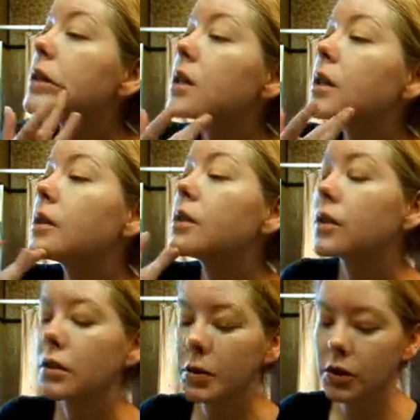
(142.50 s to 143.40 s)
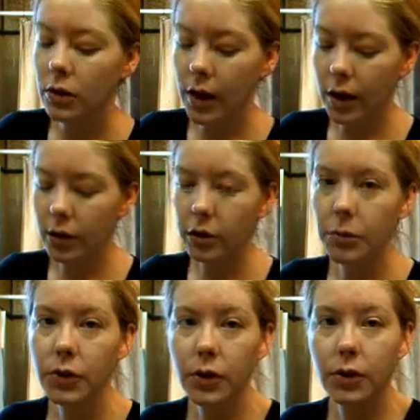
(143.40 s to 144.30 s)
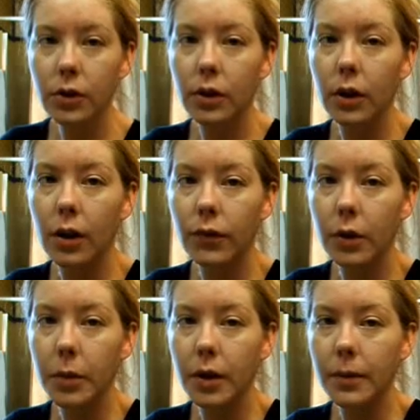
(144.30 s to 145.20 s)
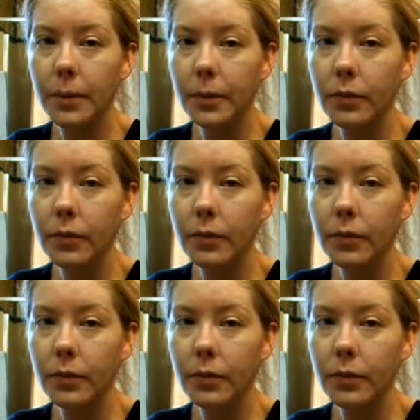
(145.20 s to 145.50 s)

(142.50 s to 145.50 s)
Yeah, this is going to be trash. I'm just going to turn it off for a minute.